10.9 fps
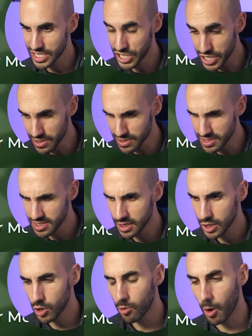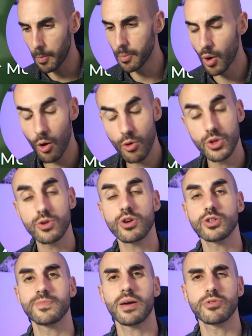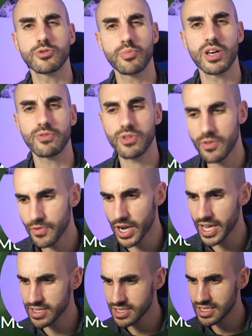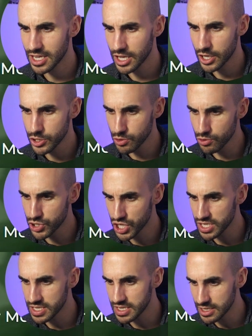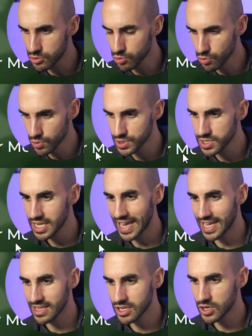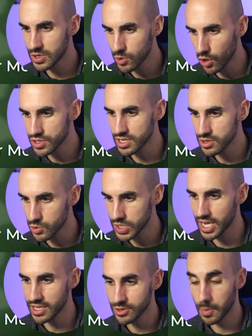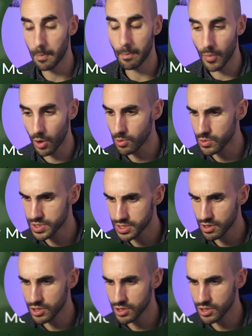guilds, co-op mode, you're going to be able to play with your friends, UGC tools and content creator modes.